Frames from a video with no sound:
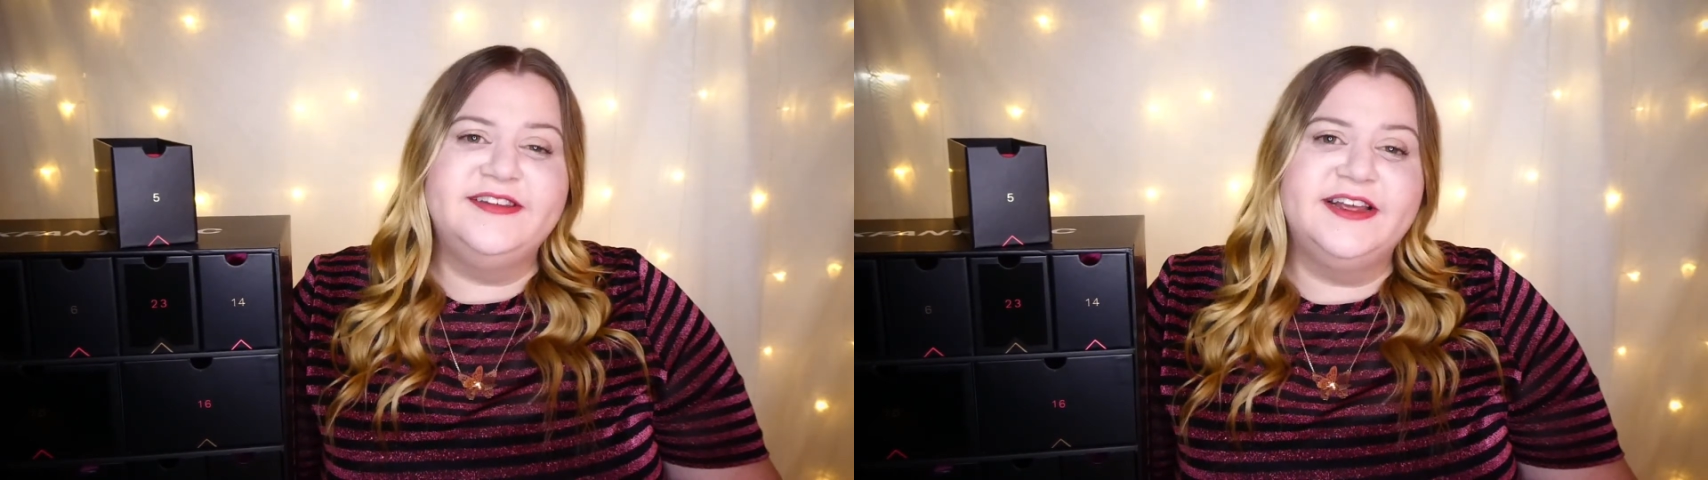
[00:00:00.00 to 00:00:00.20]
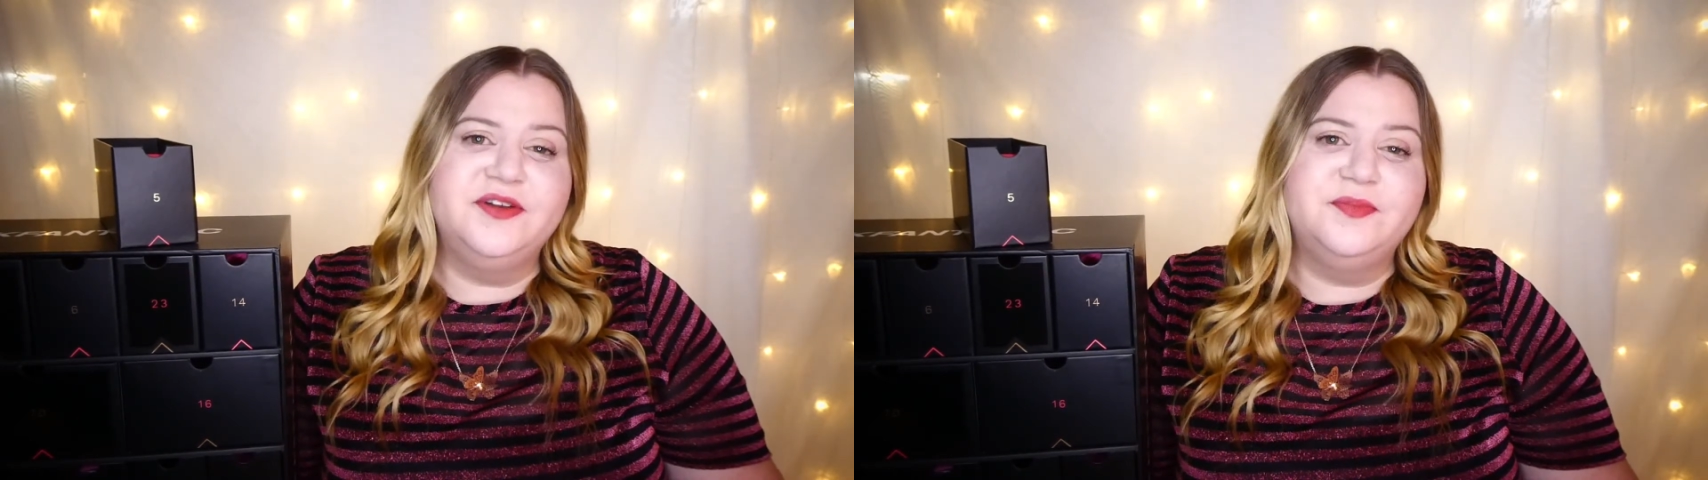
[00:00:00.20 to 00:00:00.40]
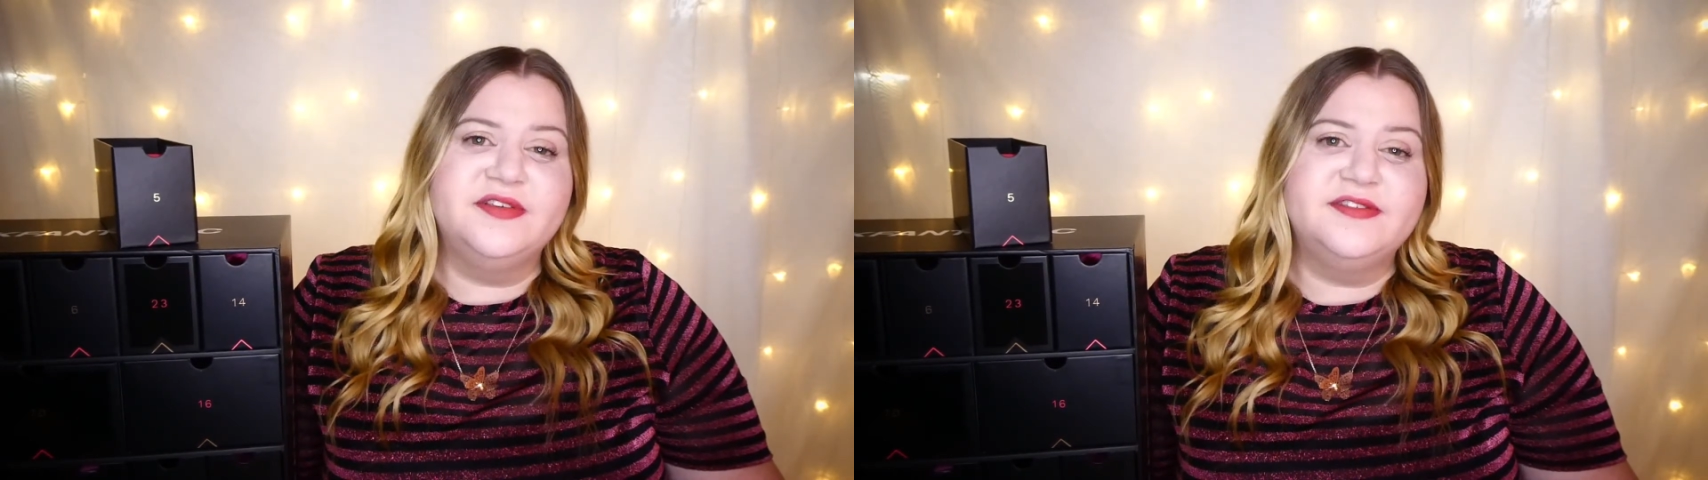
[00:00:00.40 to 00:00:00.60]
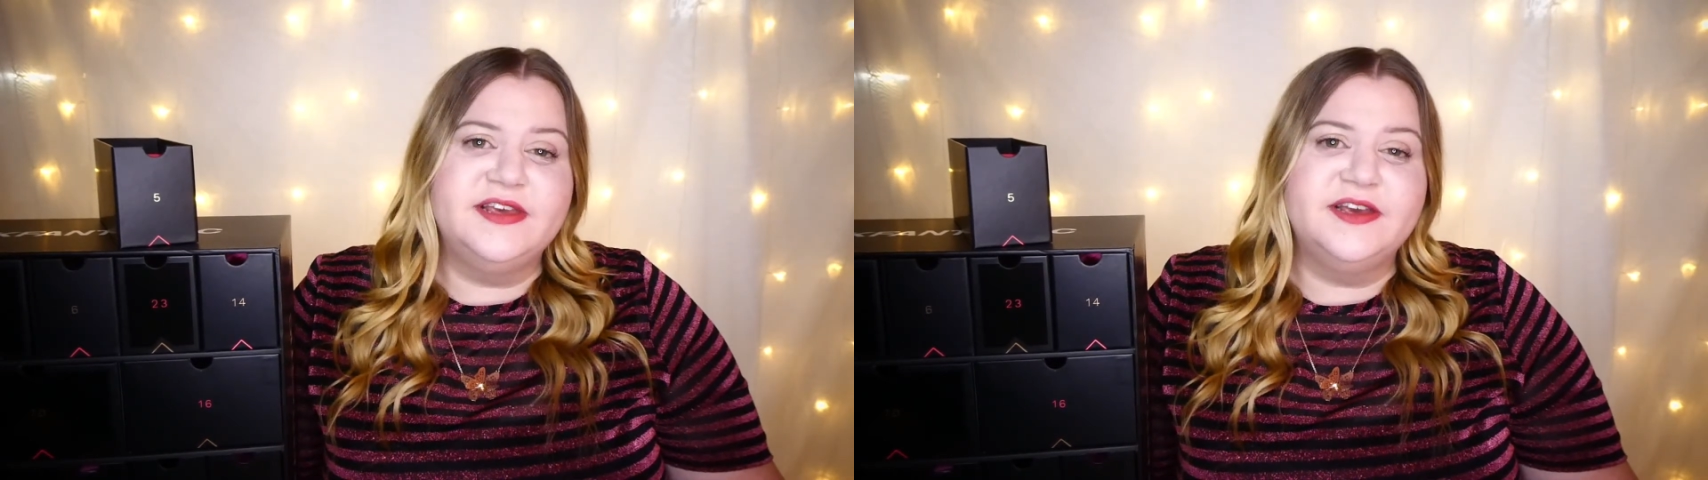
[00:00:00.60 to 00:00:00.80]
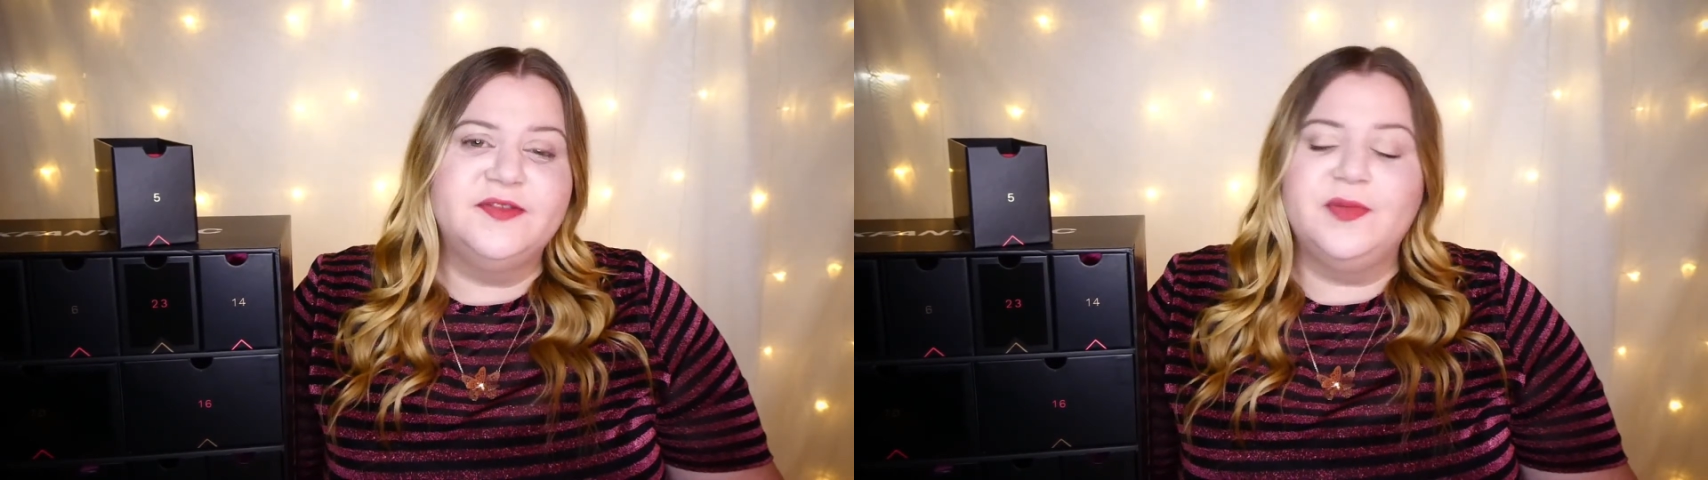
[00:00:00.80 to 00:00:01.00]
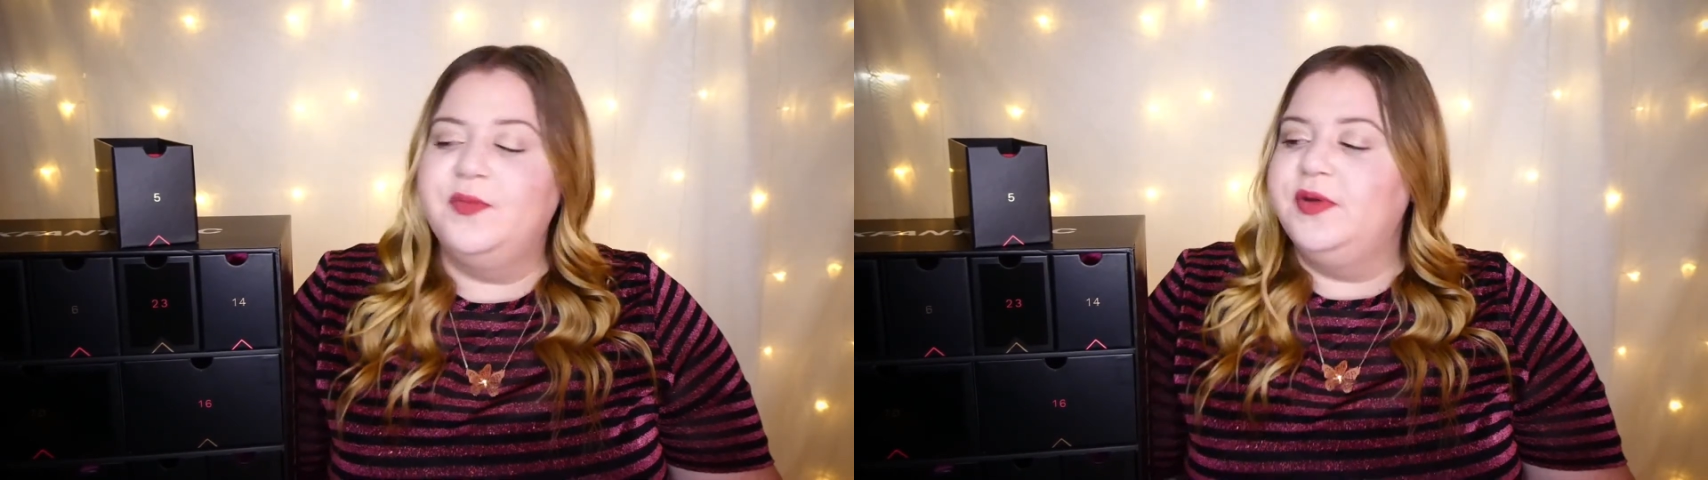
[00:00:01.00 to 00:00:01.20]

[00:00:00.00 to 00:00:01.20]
day number 6 when